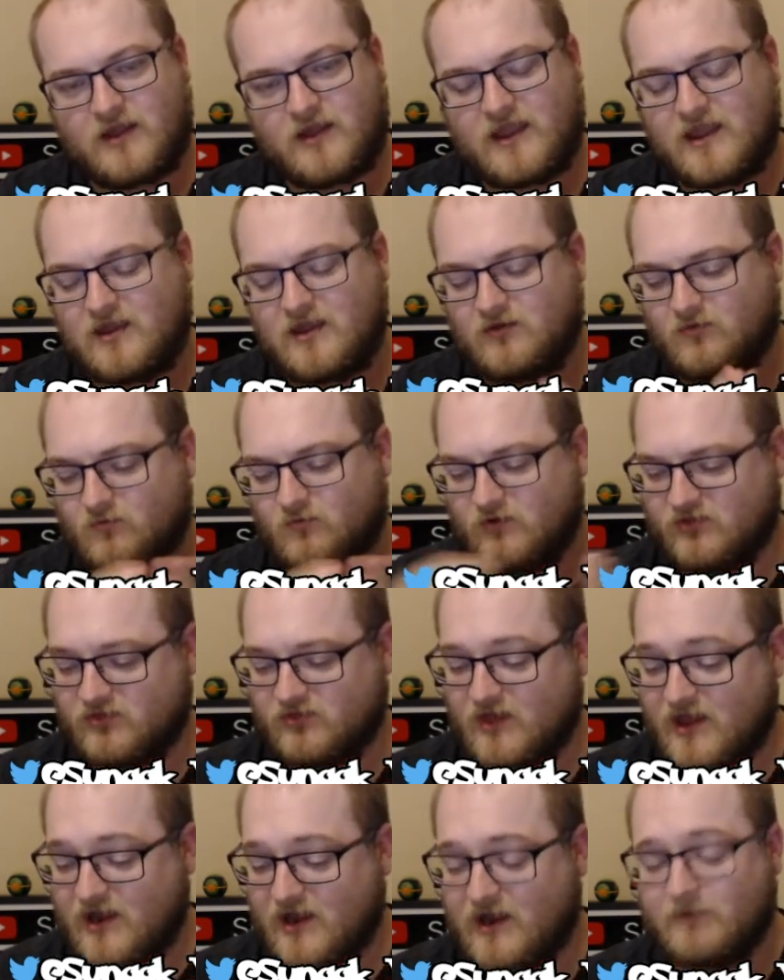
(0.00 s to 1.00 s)
And with
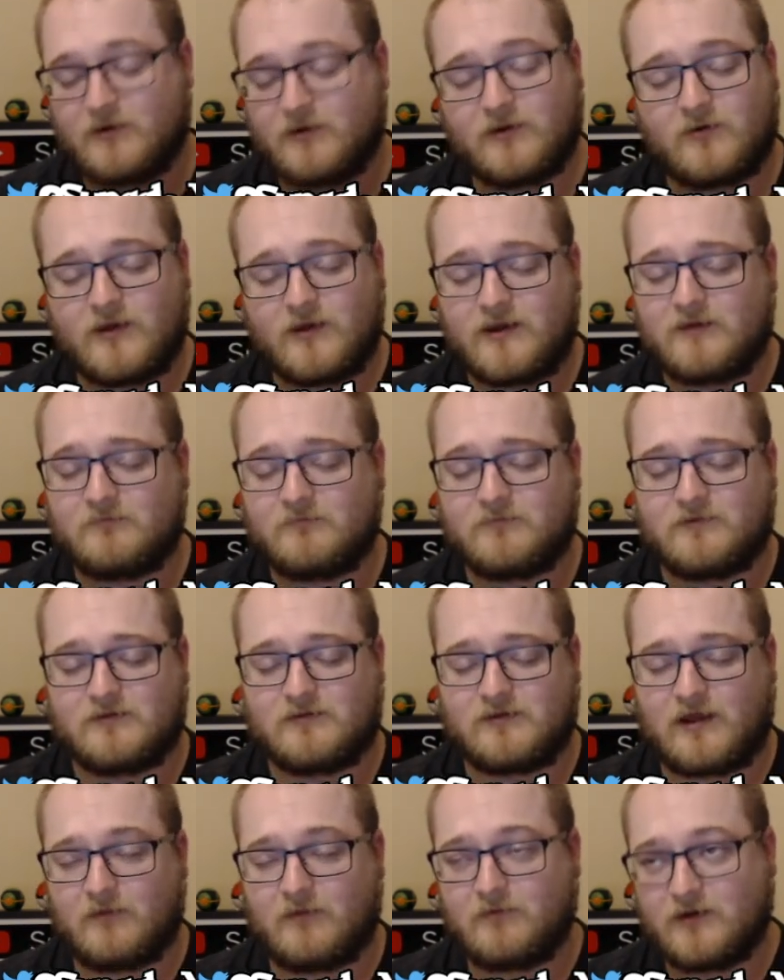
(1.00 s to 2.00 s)
that, I'm gonna go ahead and
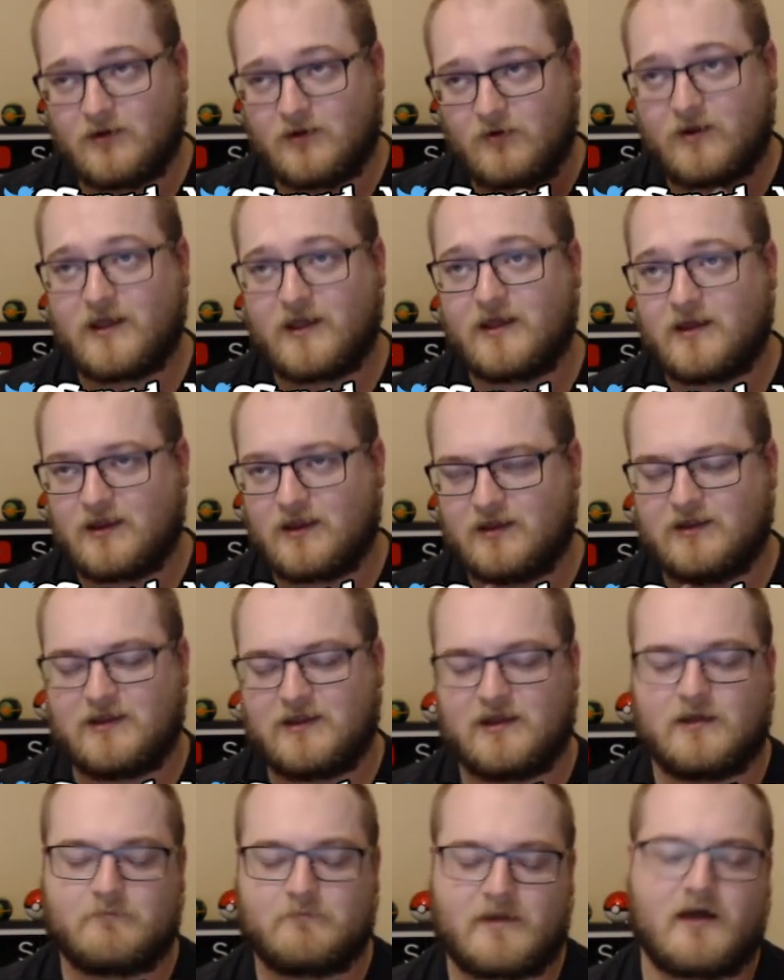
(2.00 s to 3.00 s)
I'm gonna go ahead and get
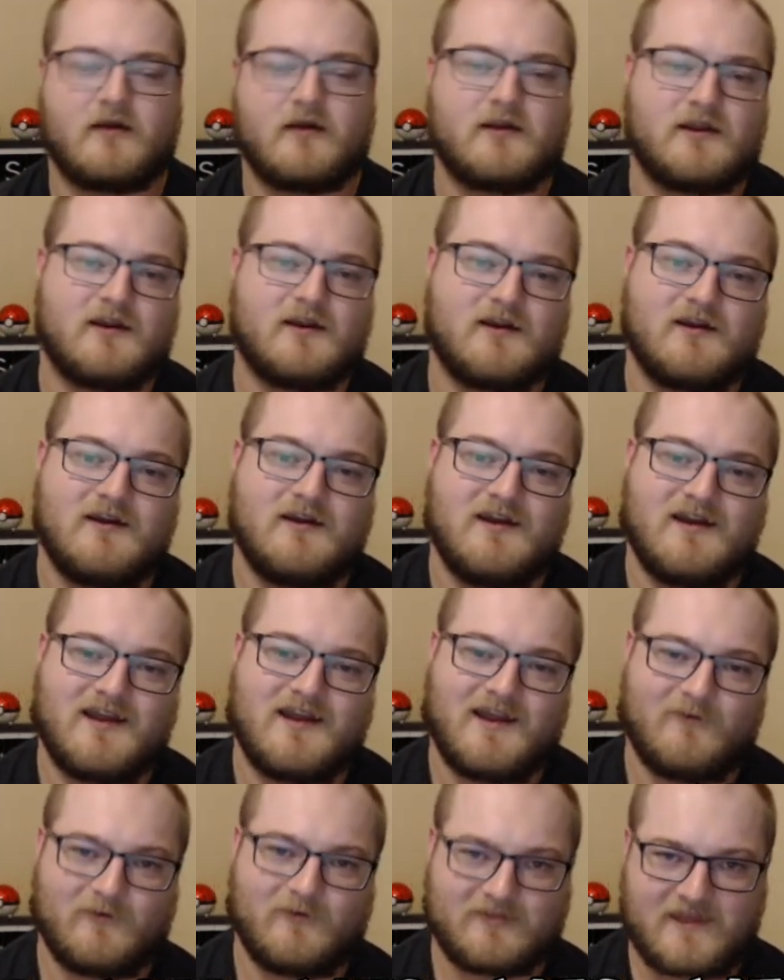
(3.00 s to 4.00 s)
up out of here.
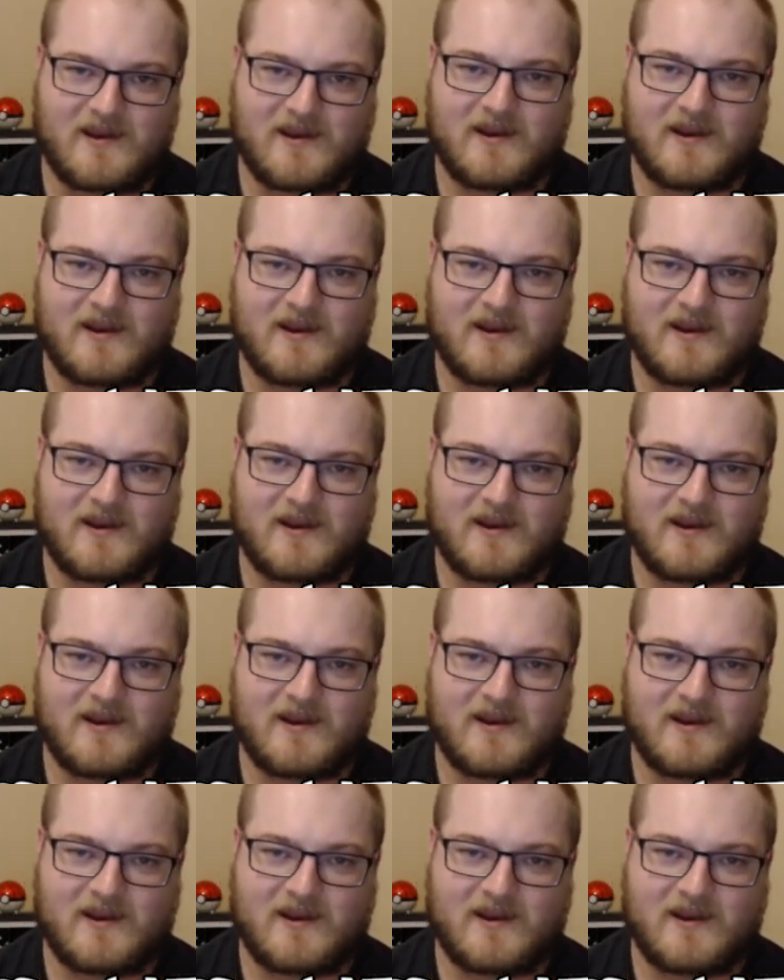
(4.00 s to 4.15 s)
And with that,